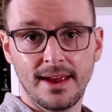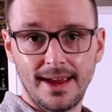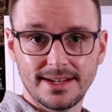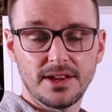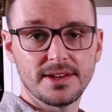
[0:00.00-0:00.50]

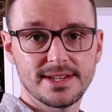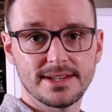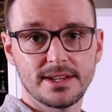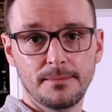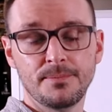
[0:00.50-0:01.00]
into the
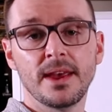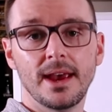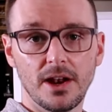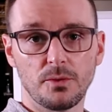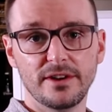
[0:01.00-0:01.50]
system,
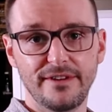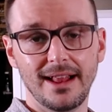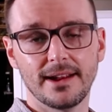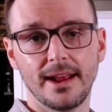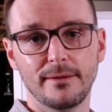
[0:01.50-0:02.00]
it'll
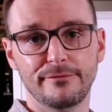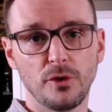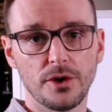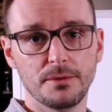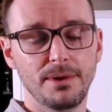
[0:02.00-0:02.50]
revalidate them for you.